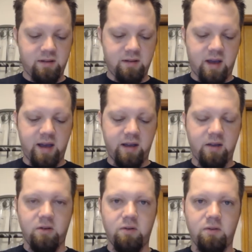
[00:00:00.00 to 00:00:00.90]
the
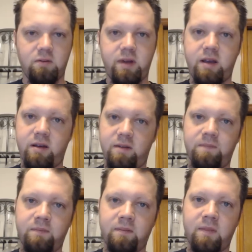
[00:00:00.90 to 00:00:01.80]

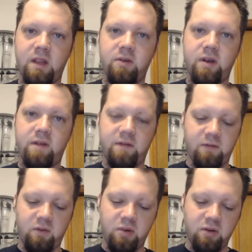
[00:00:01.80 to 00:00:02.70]
IGO-M, you have the
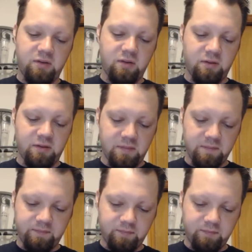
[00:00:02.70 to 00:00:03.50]
4 post holes.